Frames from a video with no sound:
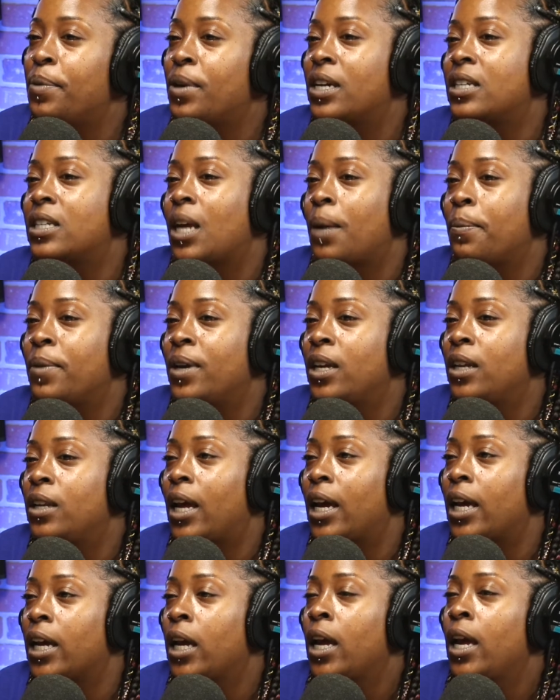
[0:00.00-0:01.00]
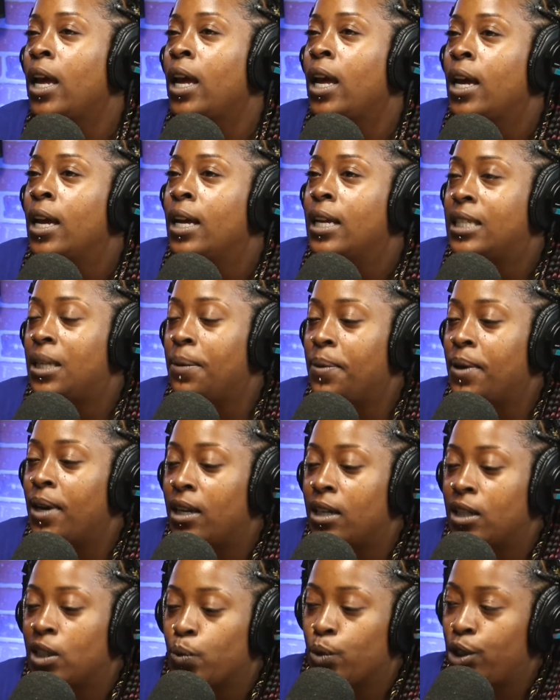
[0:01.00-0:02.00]
because I mean, like, to be
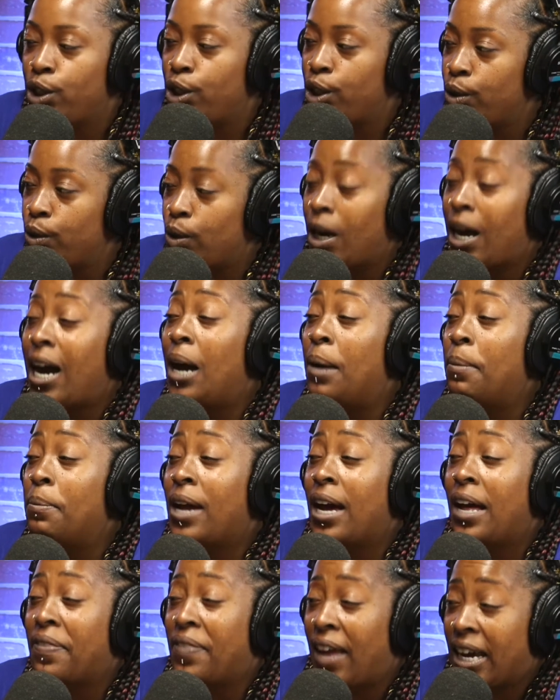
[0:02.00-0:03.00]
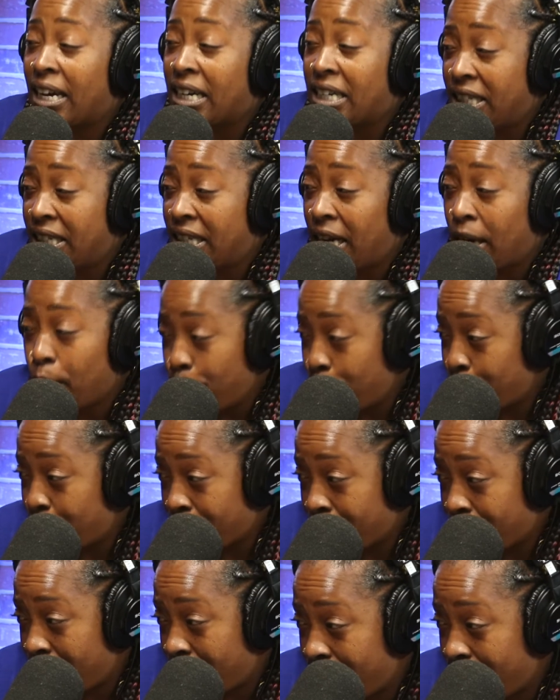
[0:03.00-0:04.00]
honest with you, I'm not that good at hookah.